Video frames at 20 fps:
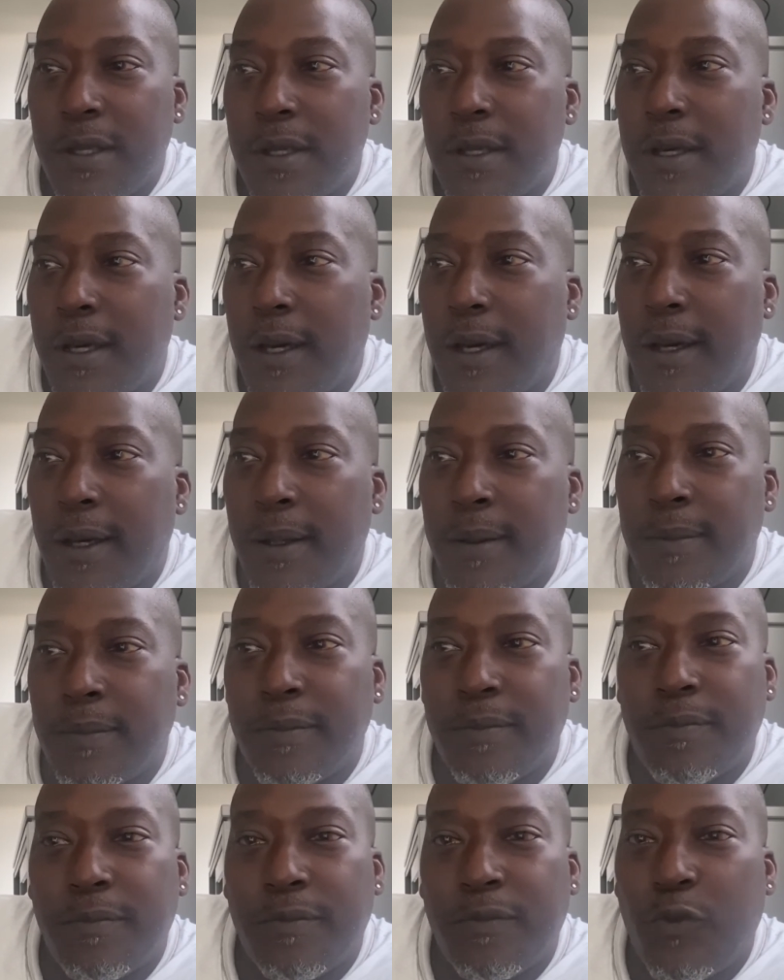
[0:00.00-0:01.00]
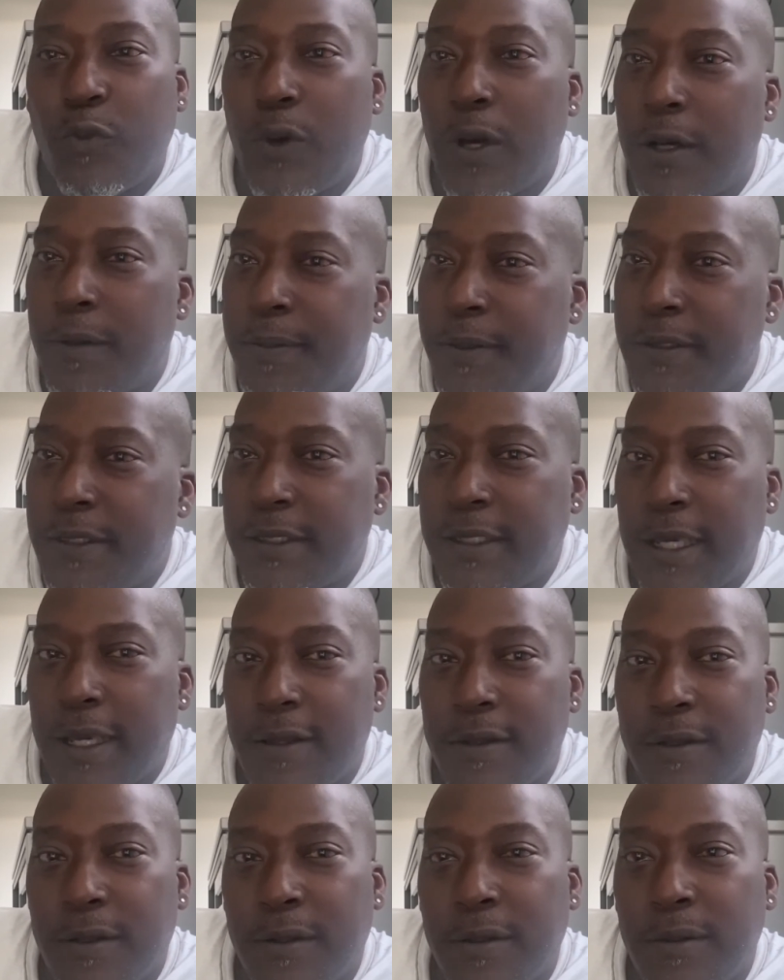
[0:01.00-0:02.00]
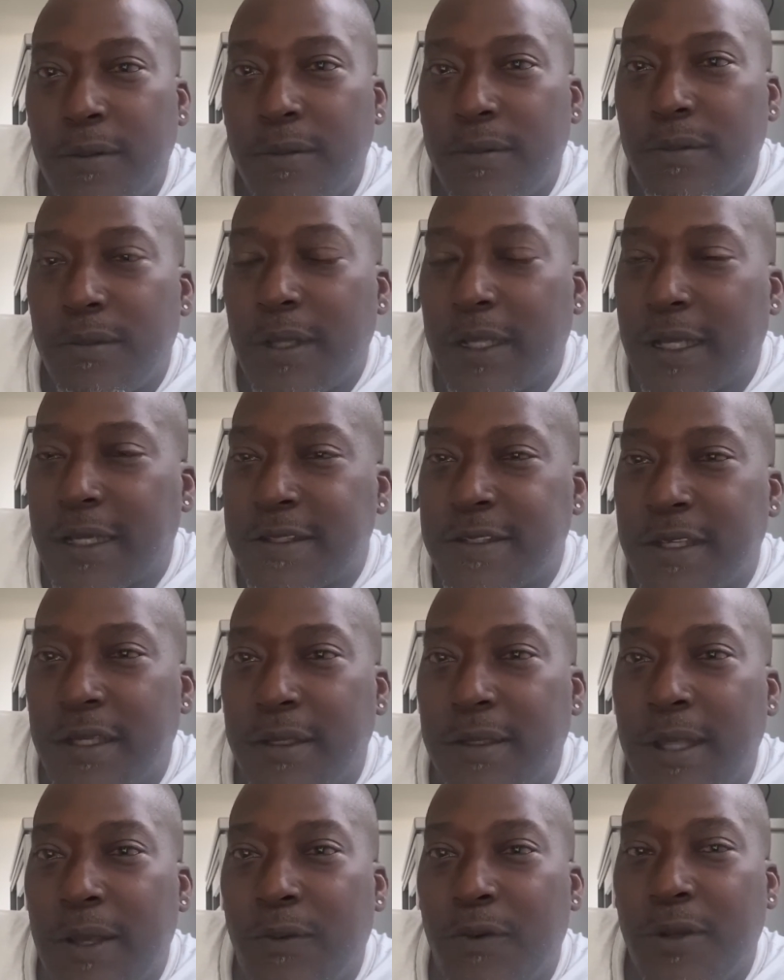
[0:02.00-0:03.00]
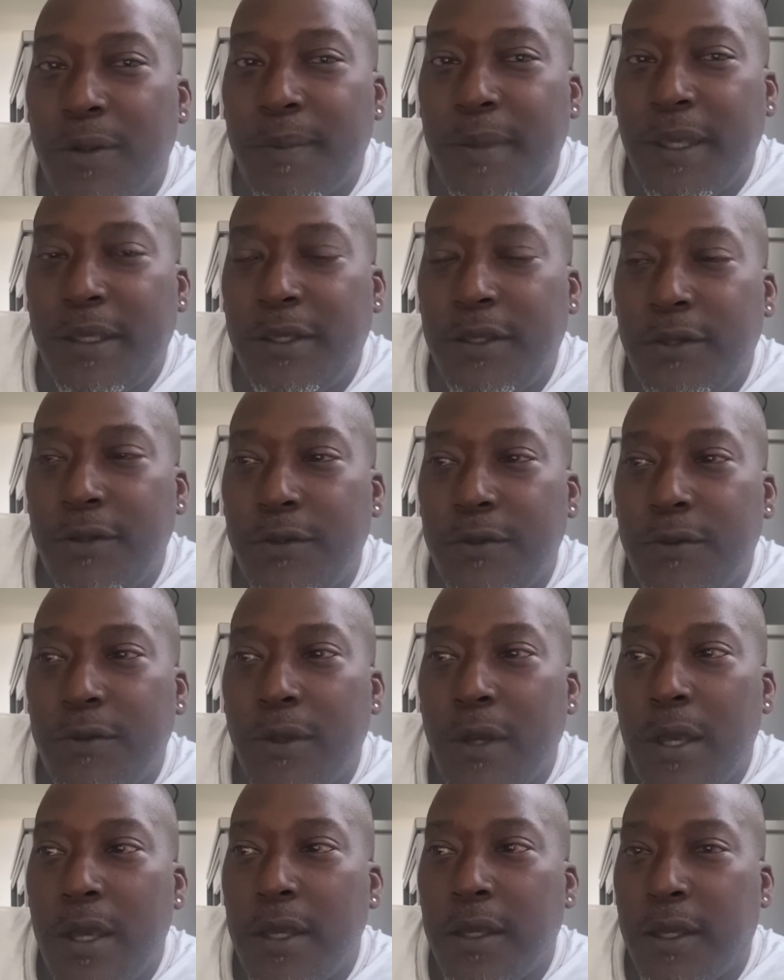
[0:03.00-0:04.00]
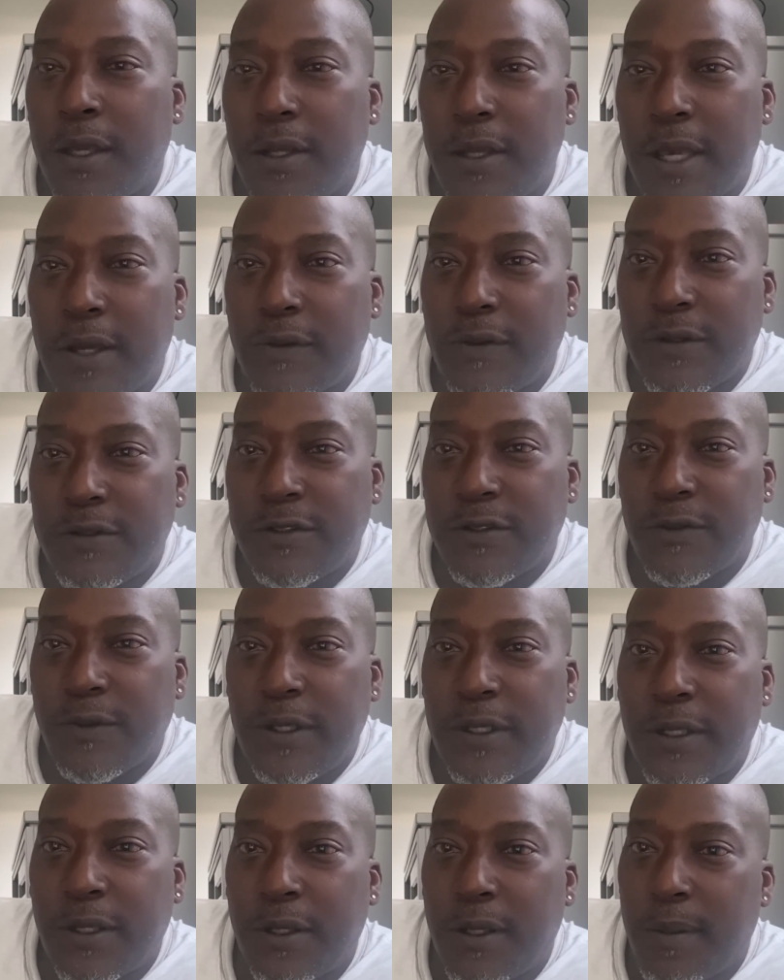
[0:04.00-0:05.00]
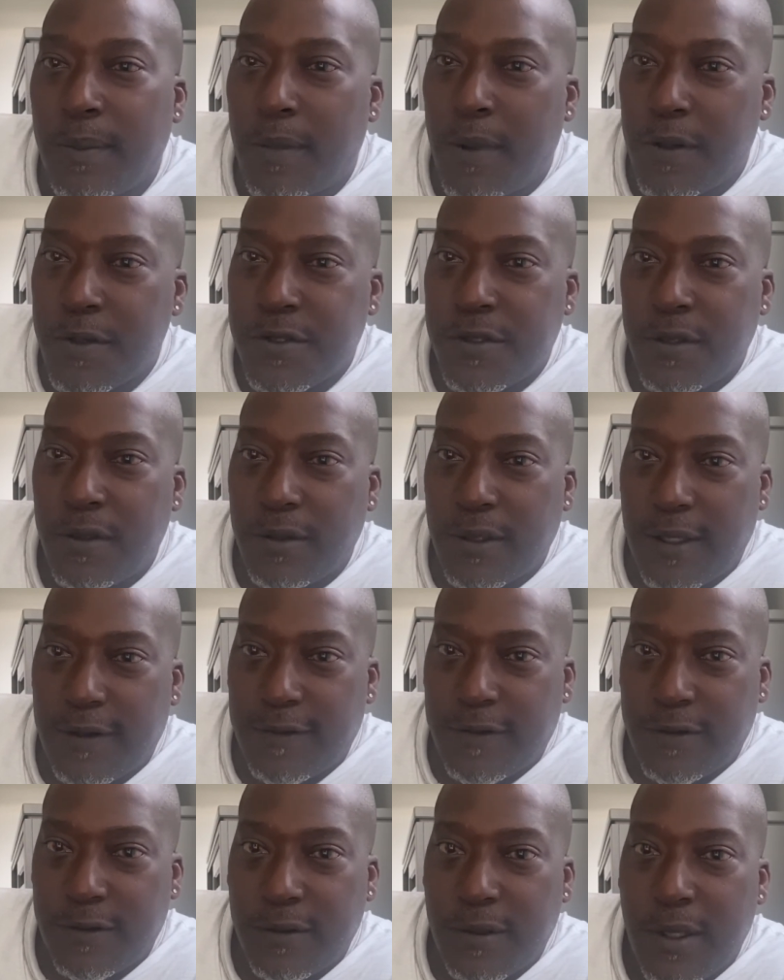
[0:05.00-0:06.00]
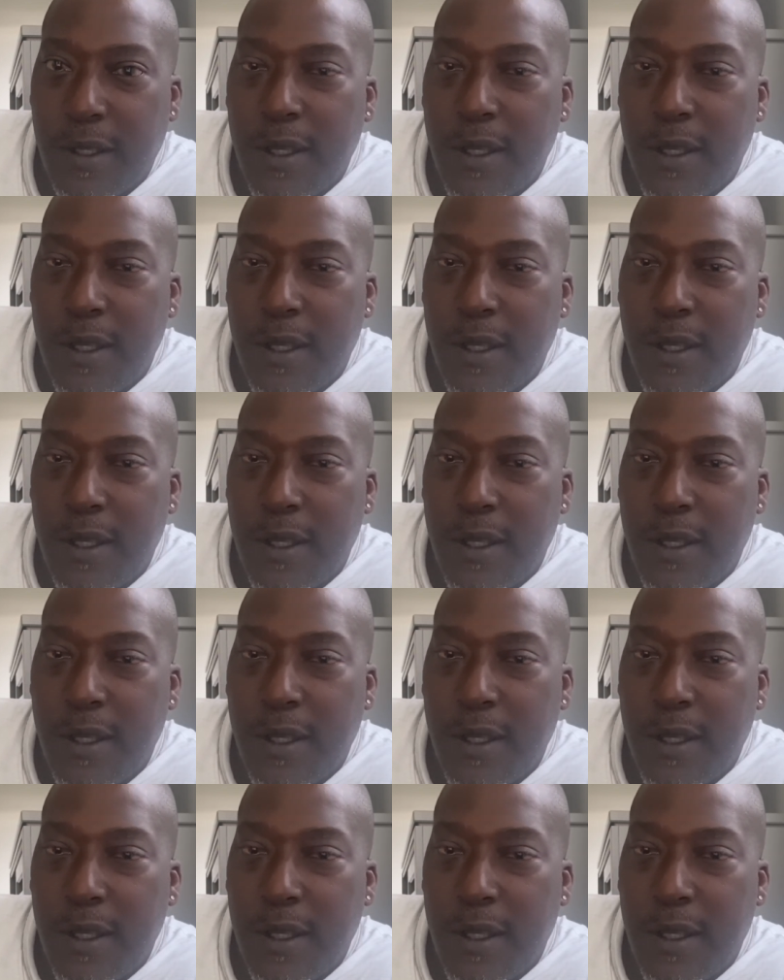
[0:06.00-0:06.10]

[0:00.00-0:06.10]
Well put together. Like I said, they want to make you connect with Tariq on an emotional level.